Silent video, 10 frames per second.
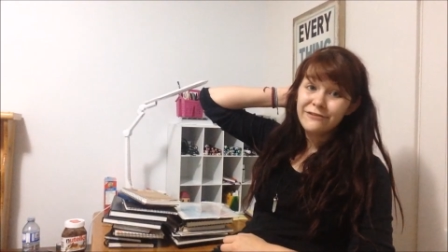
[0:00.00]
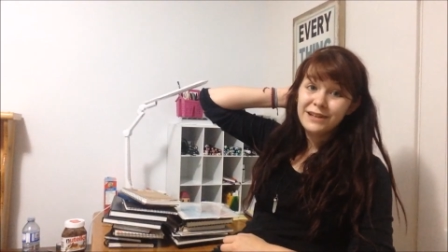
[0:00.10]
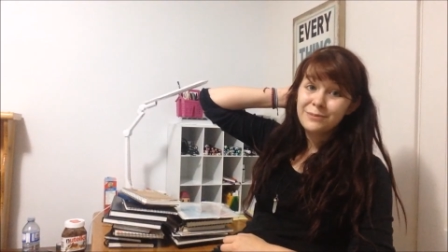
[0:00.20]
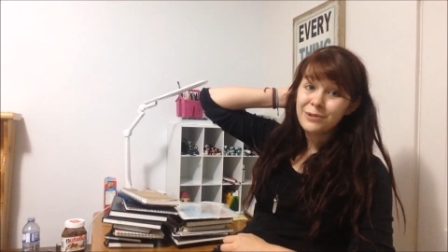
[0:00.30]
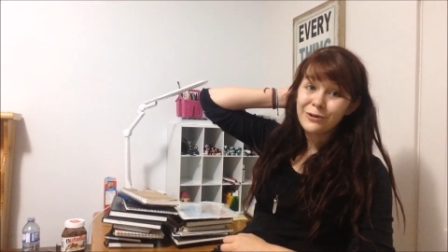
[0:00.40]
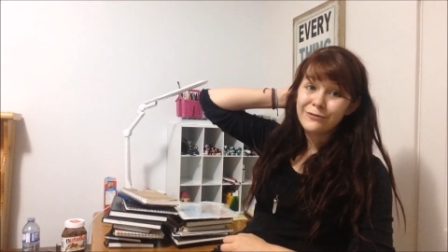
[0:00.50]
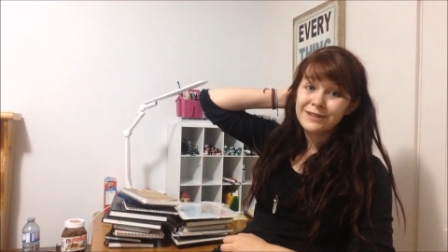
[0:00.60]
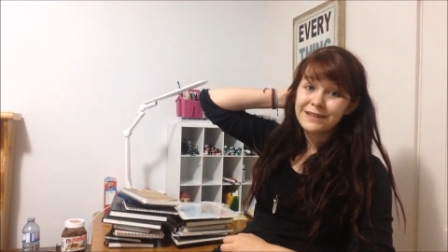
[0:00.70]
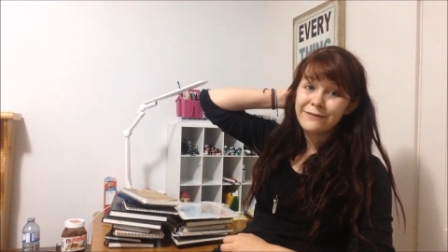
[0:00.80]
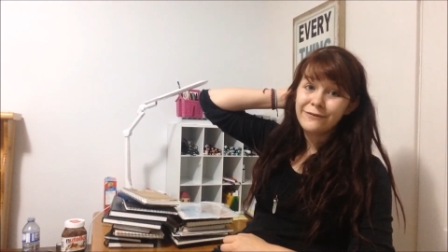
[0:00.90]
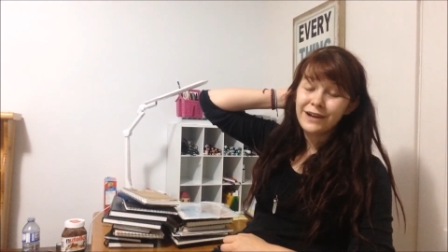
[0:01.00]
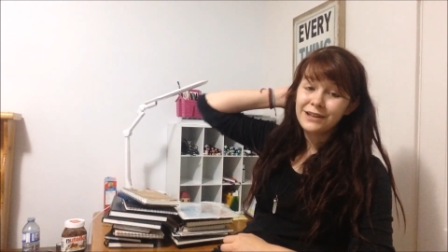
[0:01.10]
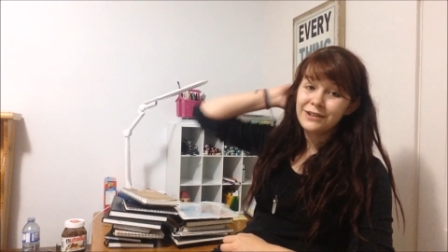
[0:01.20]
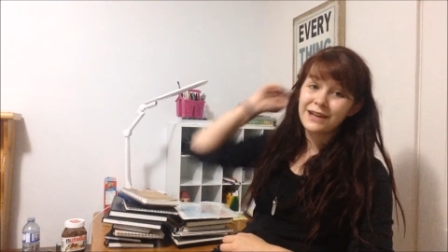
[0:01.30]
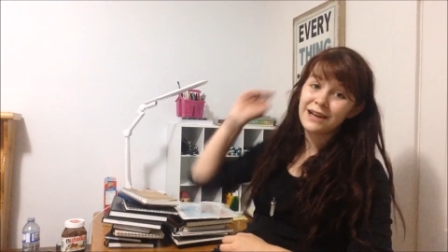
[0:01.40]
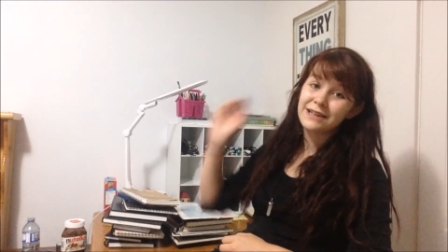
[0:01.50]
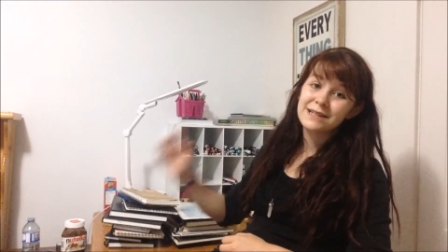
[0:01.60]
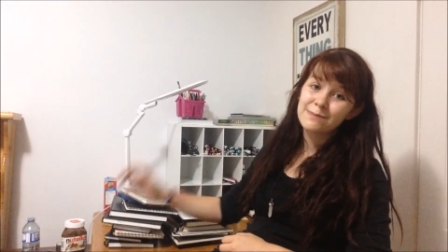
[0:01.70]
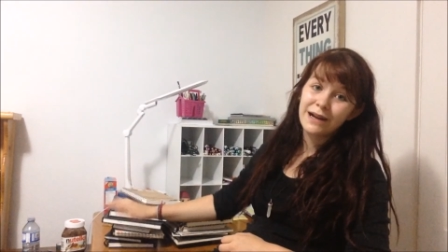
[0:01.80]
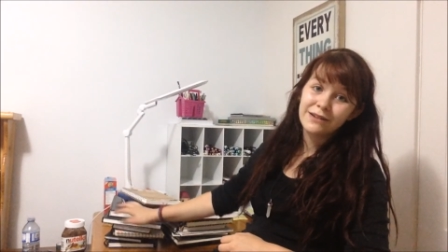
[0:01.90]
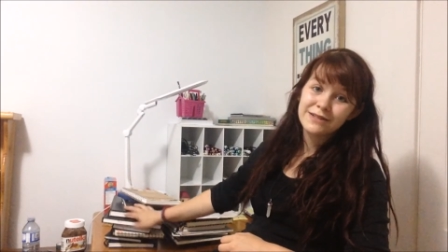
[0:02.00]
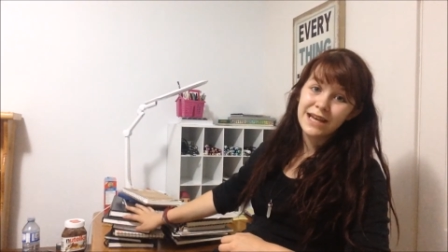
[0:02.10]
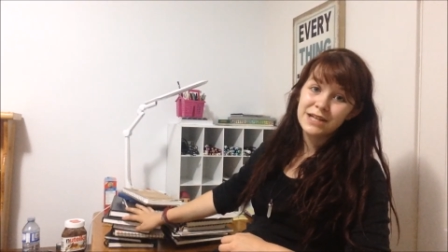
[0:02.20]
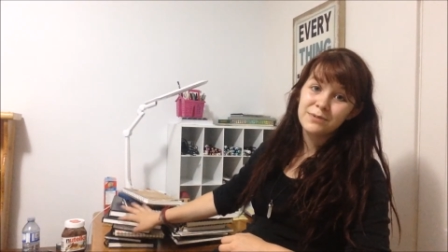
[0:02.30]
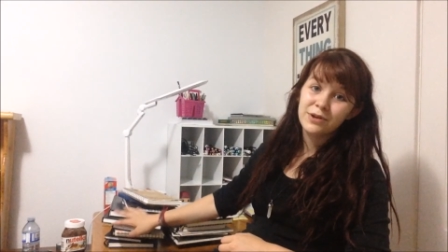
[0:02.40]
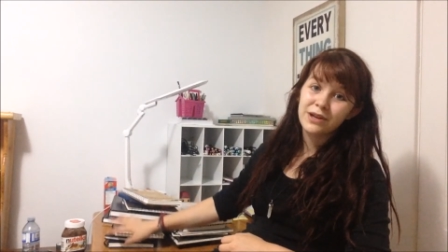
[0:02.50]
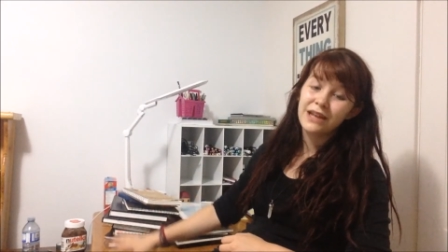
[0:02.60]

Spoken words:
feel perfectly fine looking at this pile of sketchbook